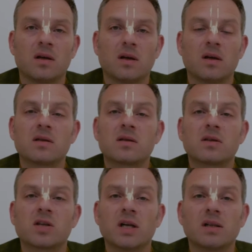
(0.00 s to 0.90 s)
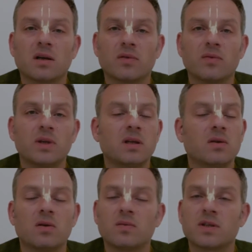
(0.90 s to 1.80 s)
It is the shelter. We need
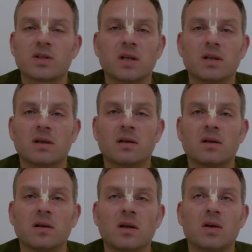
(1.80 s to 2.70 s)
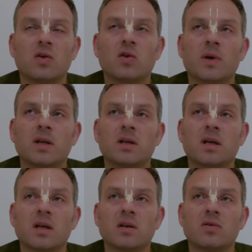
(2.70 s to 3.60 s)
always shelter. Nobody
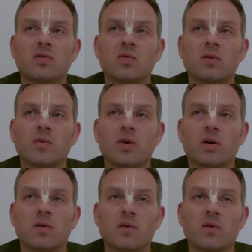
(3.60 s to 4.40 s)
can do the work of a